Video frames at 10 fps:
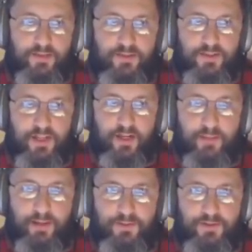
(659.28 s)
This isn't how
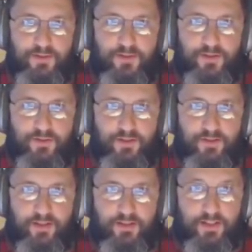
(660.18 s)
Baptist churches
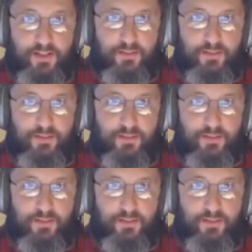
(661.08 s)
run things.